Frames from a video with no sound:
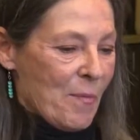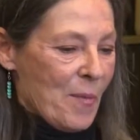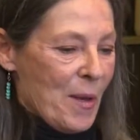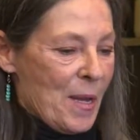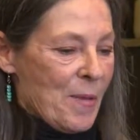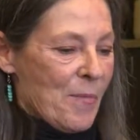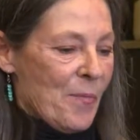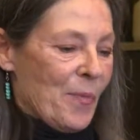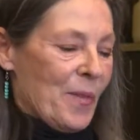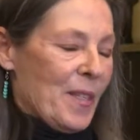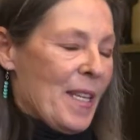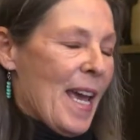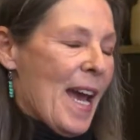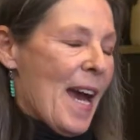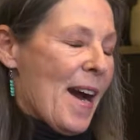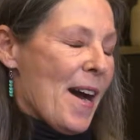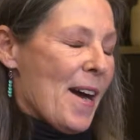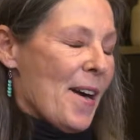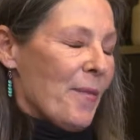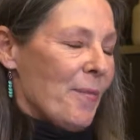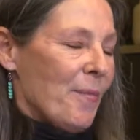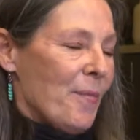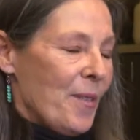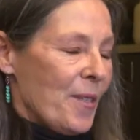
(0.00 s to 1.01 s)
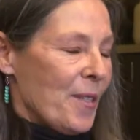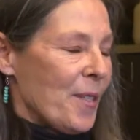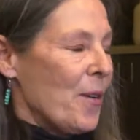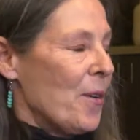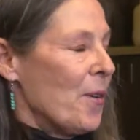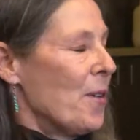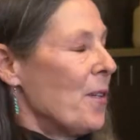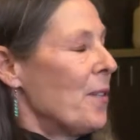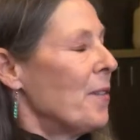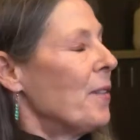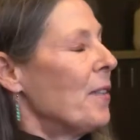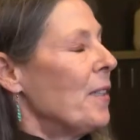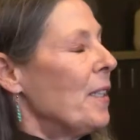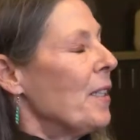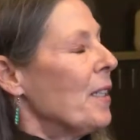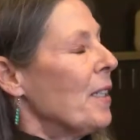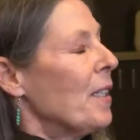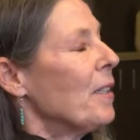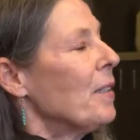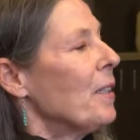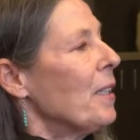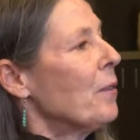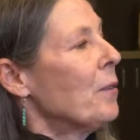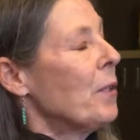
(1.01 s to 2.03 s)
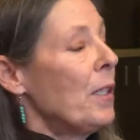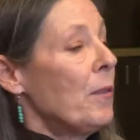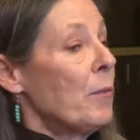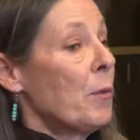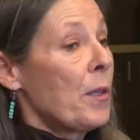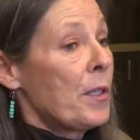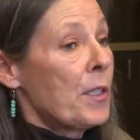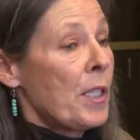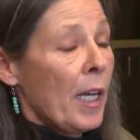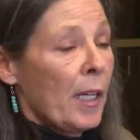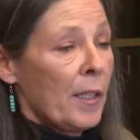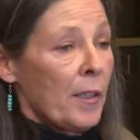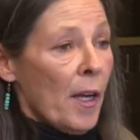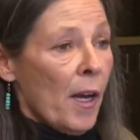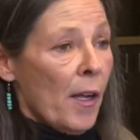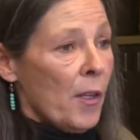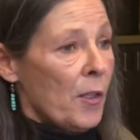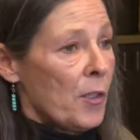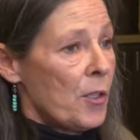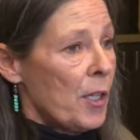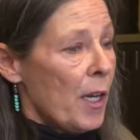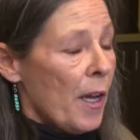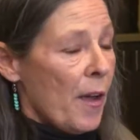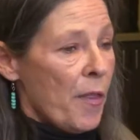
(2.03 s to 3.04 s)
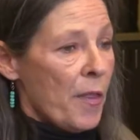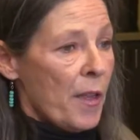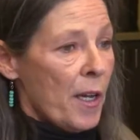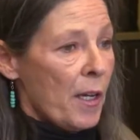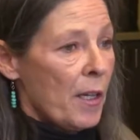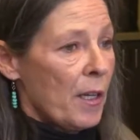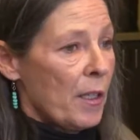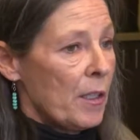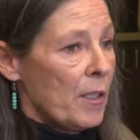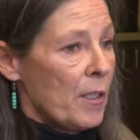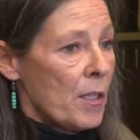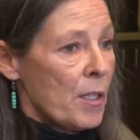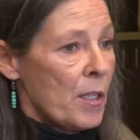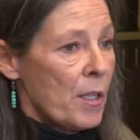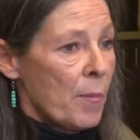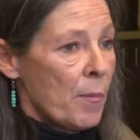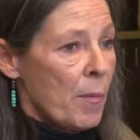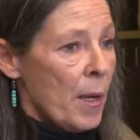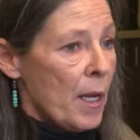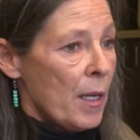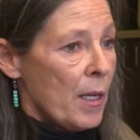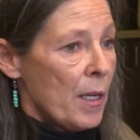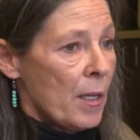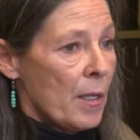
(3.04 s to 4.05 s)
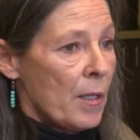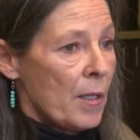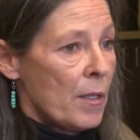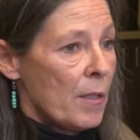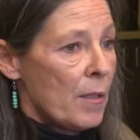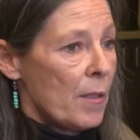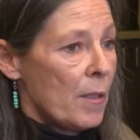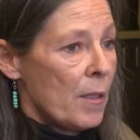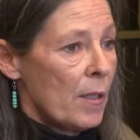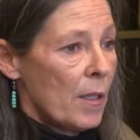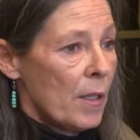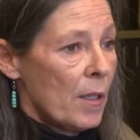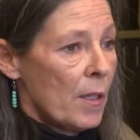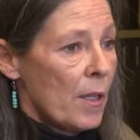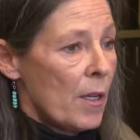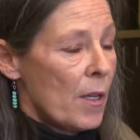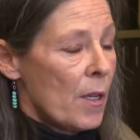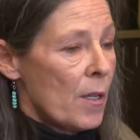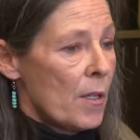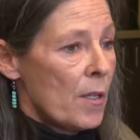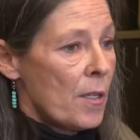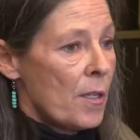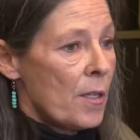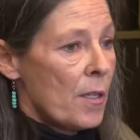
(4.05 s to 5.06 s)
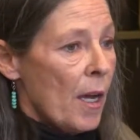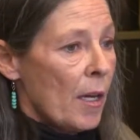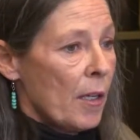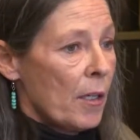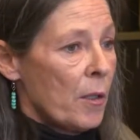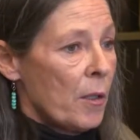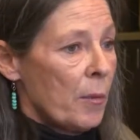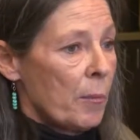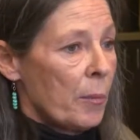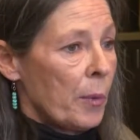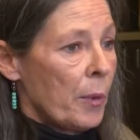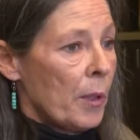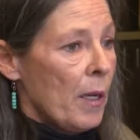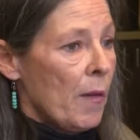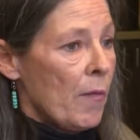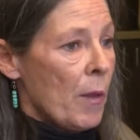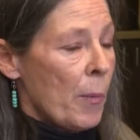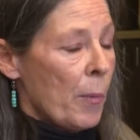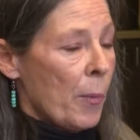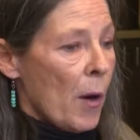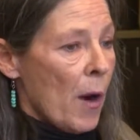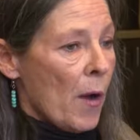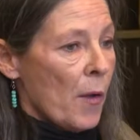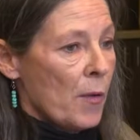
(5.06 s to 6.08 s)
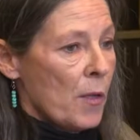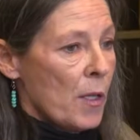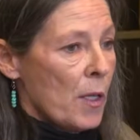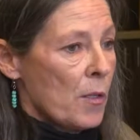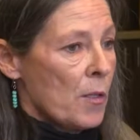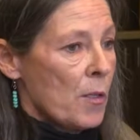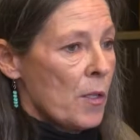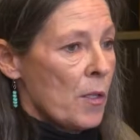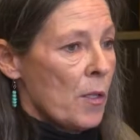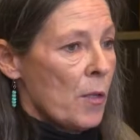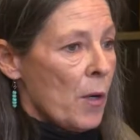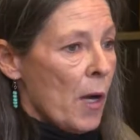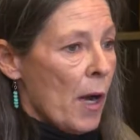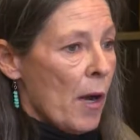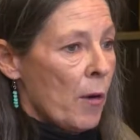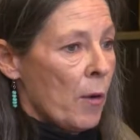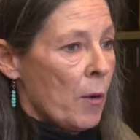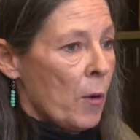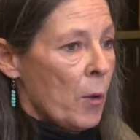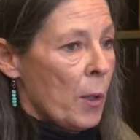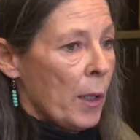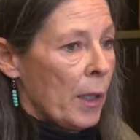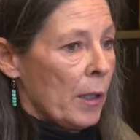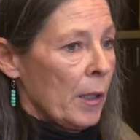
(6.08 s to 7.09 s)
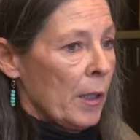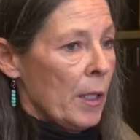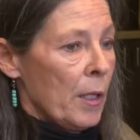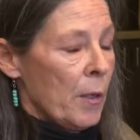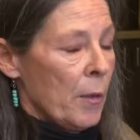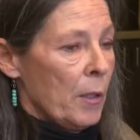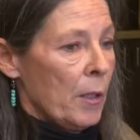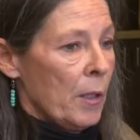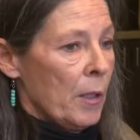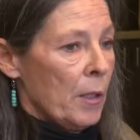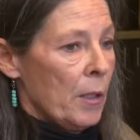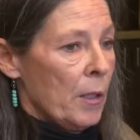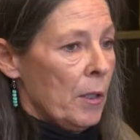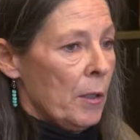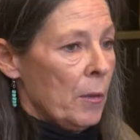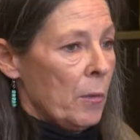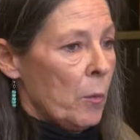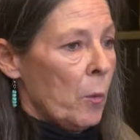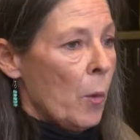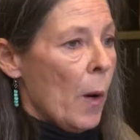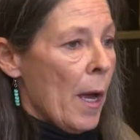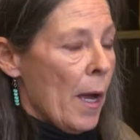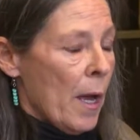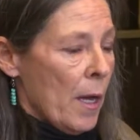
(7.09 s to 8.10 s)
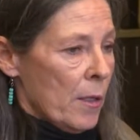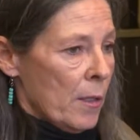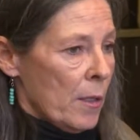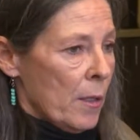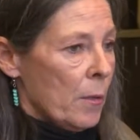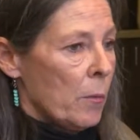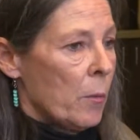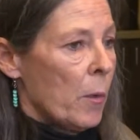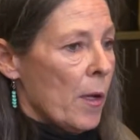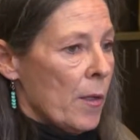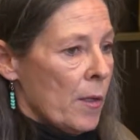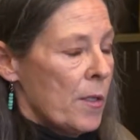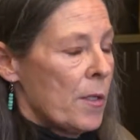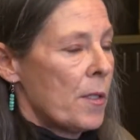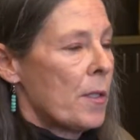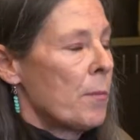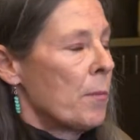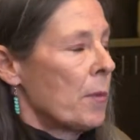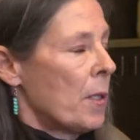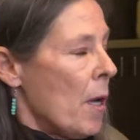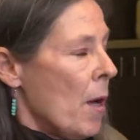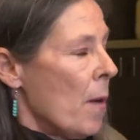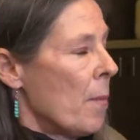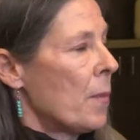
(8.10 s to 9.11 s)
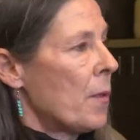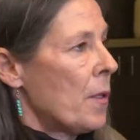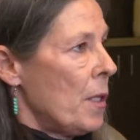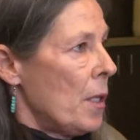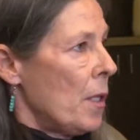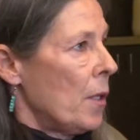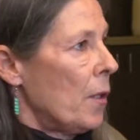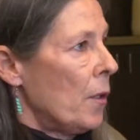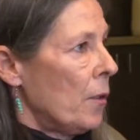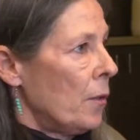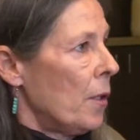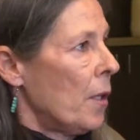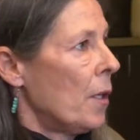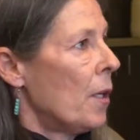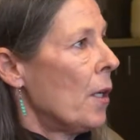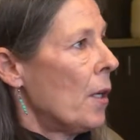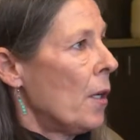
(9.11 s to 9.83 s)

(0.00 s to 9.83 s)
But yeah, so with technology, I think it just made it, I couldn't believe the process too, how quickly it went once the gums healed,